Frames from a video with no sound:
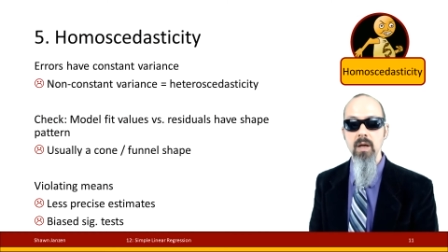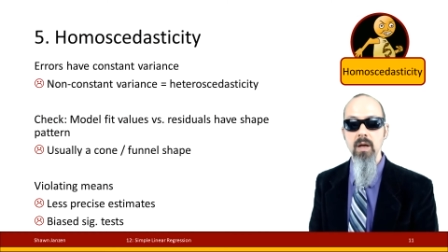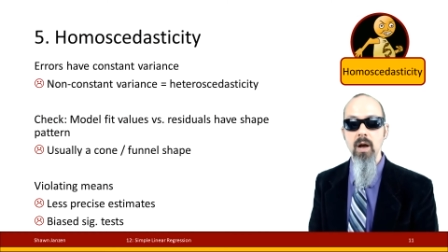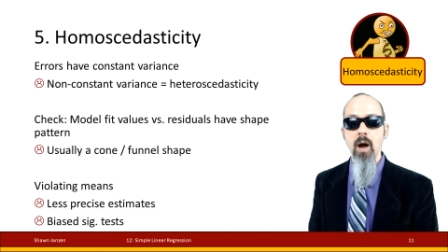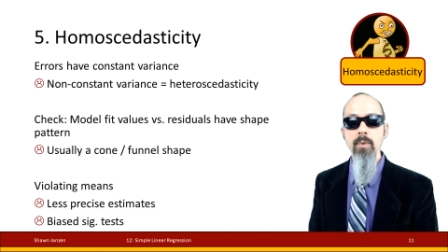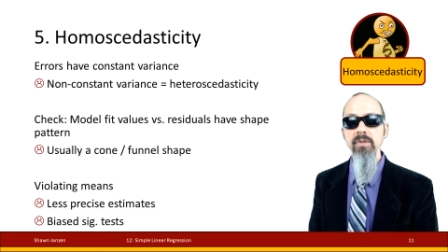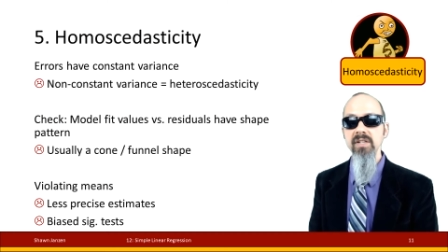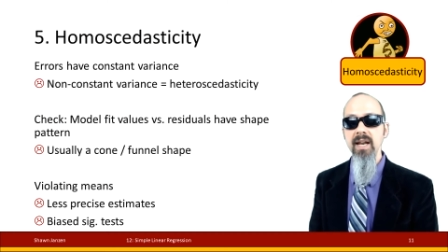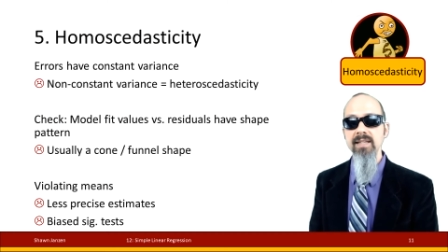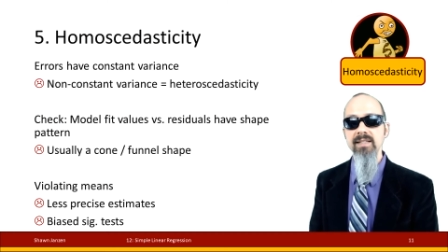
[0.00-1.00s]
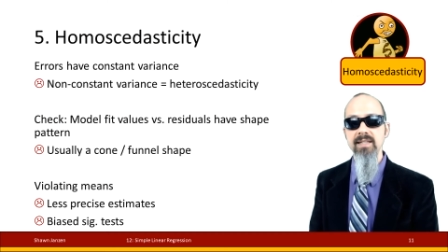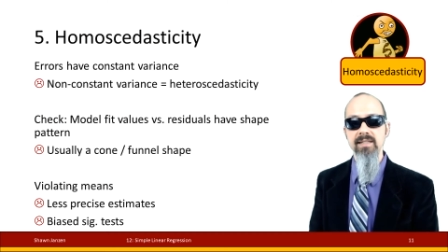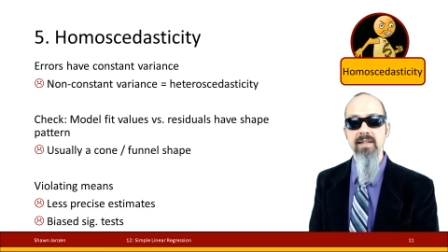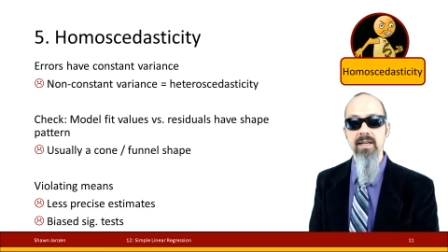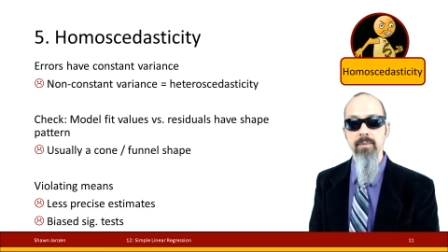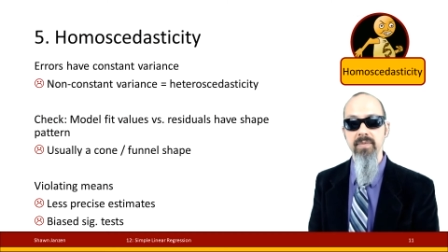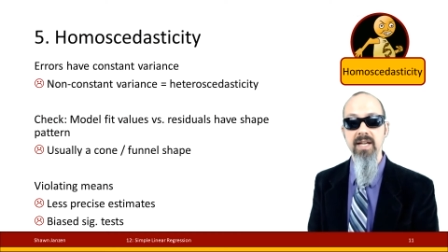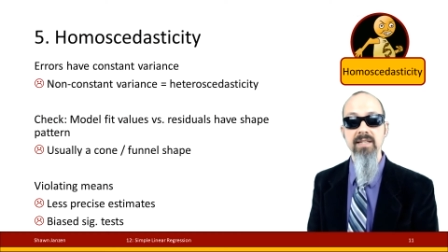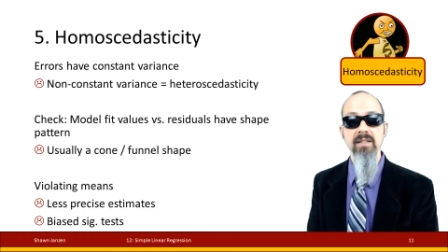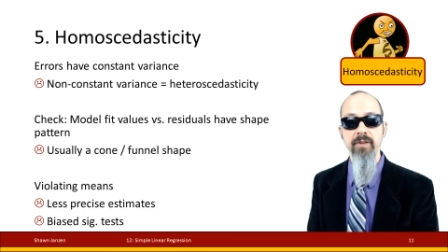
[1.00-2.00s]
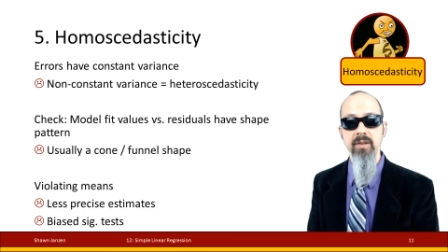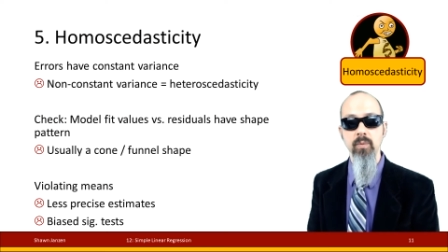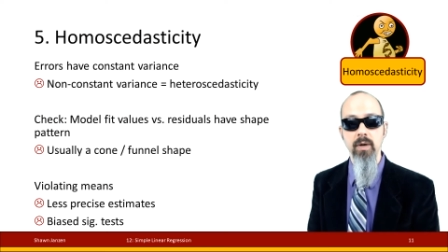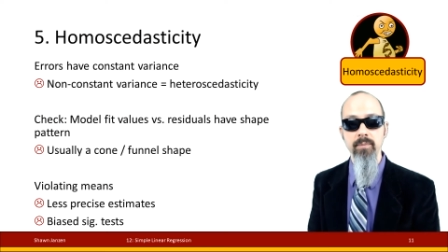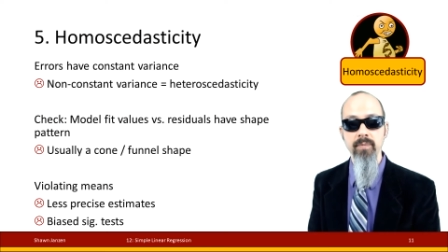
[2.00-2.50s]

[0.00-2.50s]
Homoscedasticity, that's the fifth one.